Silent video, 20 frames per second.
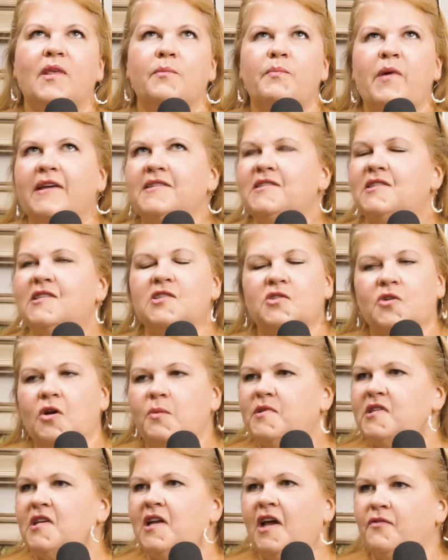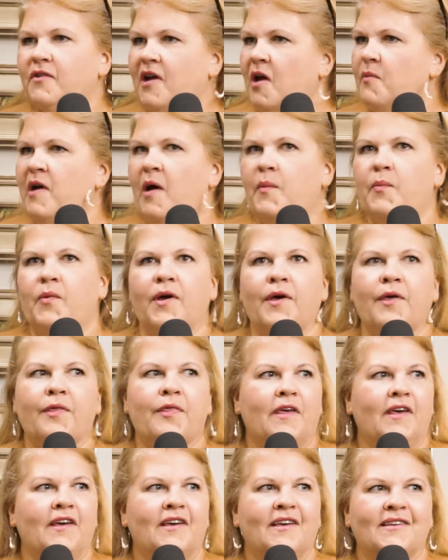the best description I've come up
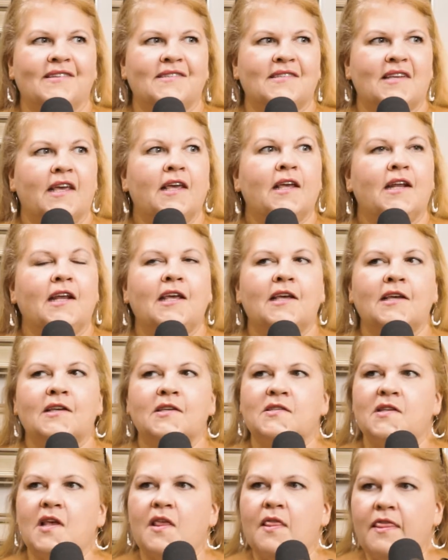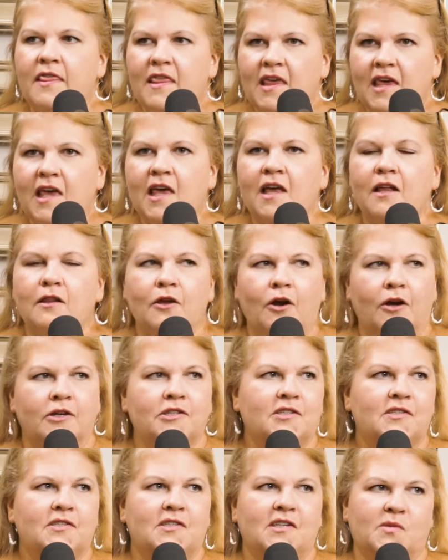with is it is the
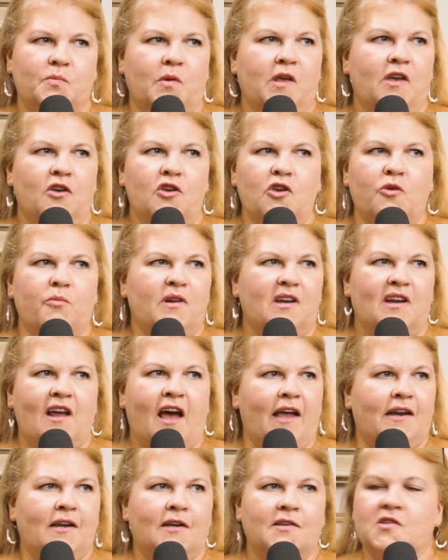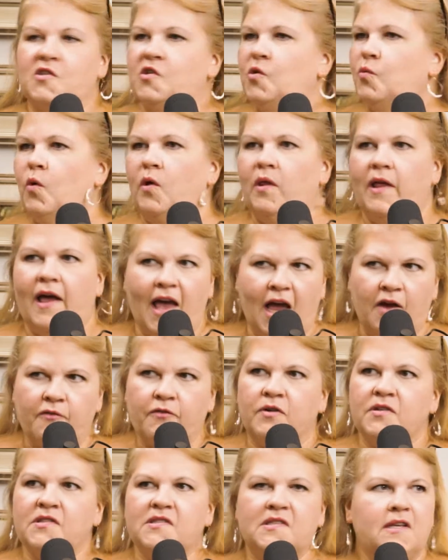largest display of human kindness you will
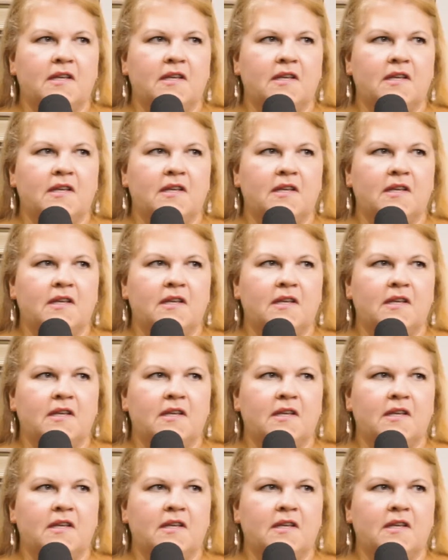ever